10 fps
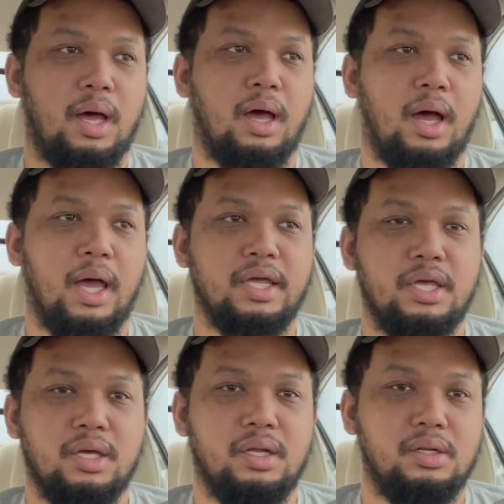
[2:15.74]
I
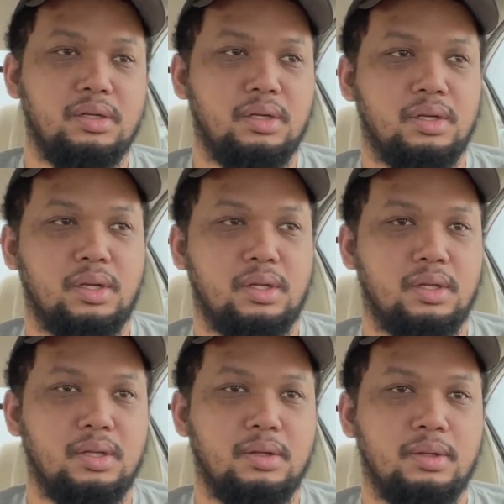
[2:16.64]

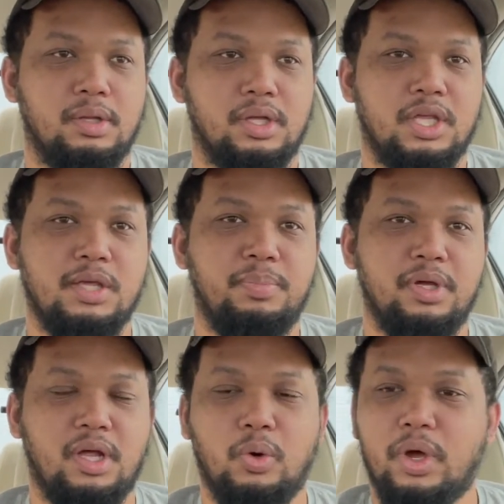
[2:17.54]
can keep
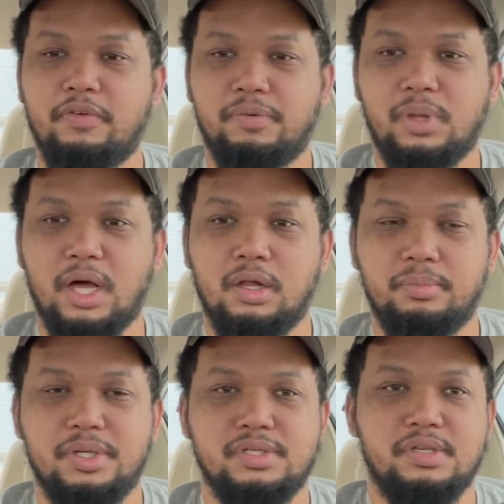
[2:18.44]
it away from the
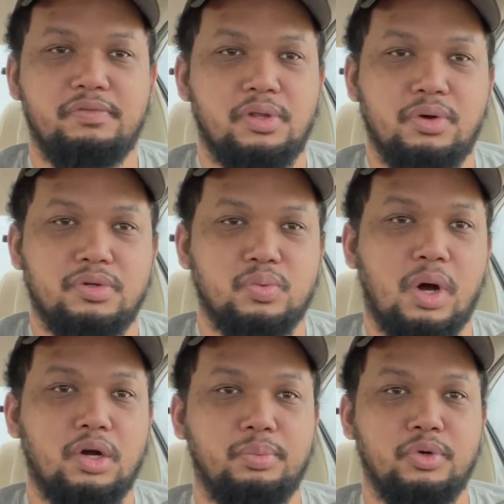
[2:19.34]
elements even though it's
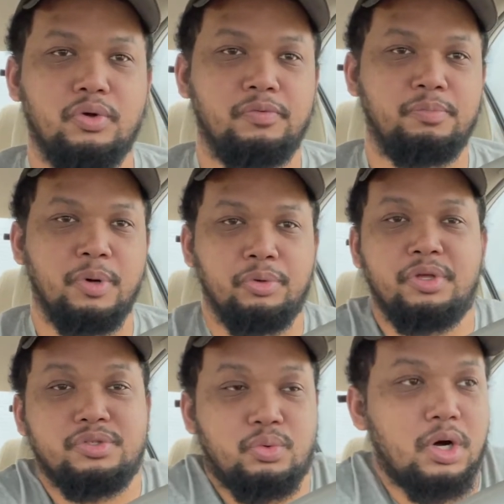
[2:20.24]
waterproof. Both
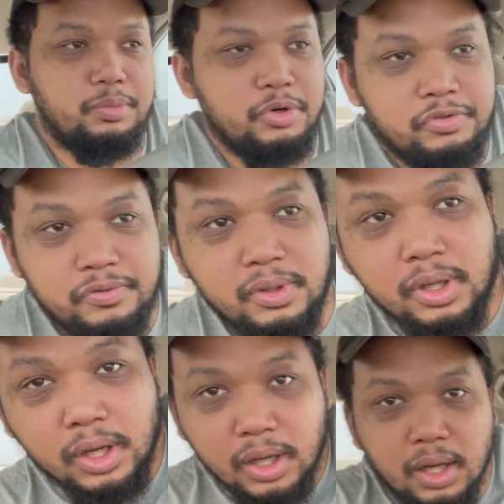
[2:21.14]
things are waterproof.
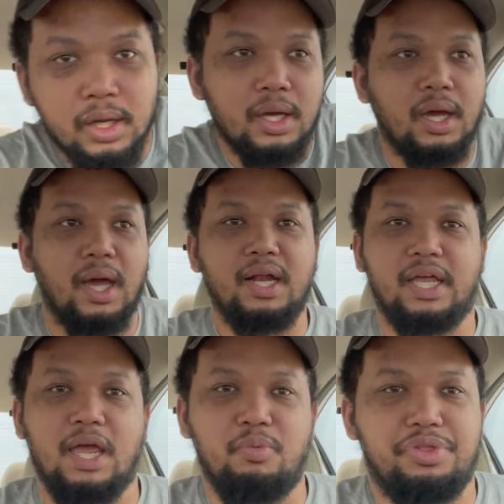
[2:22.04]
And
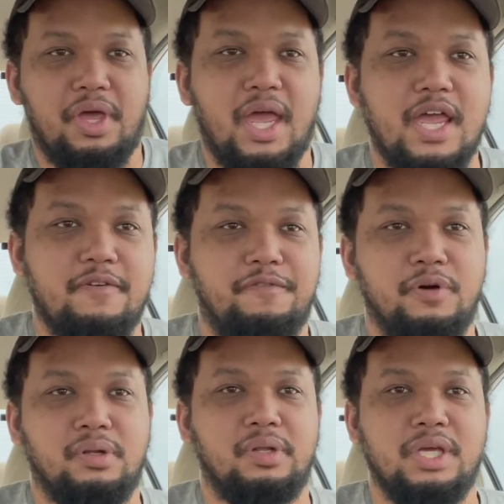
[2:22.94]
it came with an eight
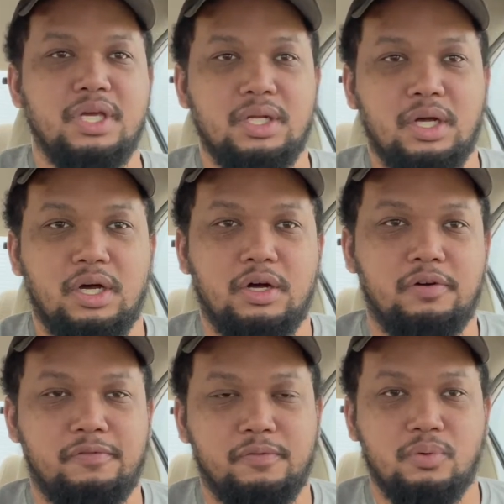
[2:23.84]
foot lead
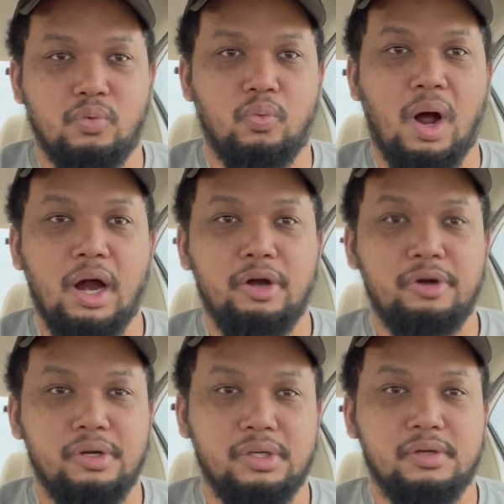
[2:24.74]
of
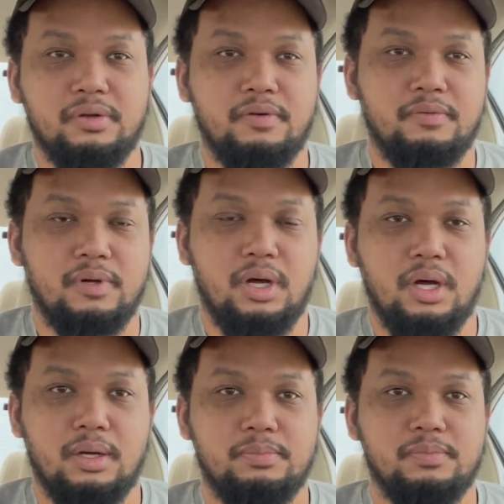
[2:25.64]
wiring
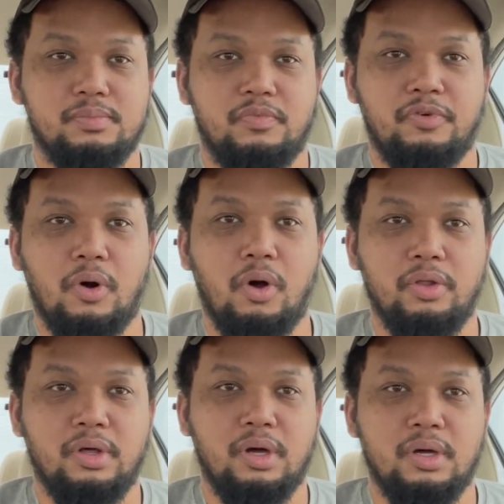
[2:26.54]
um, for
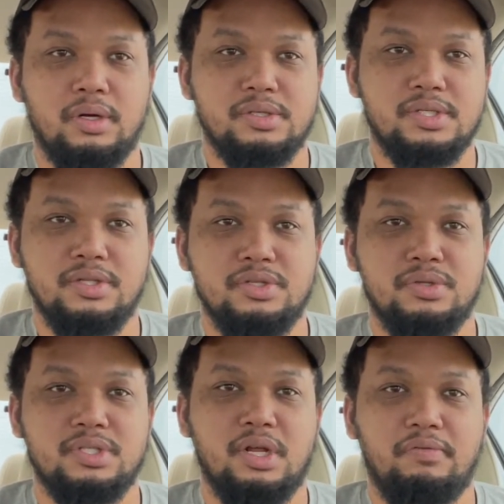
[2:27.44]
all the
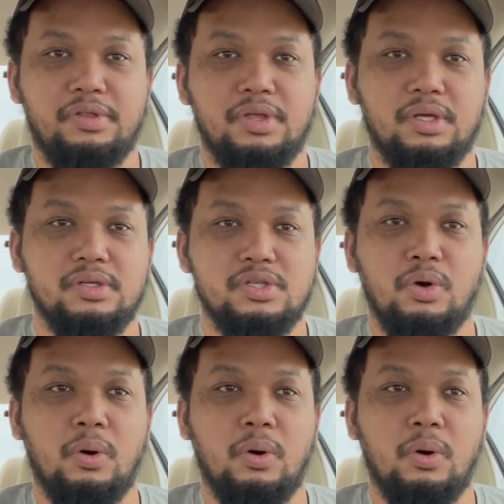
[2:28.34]
sensors and everything. So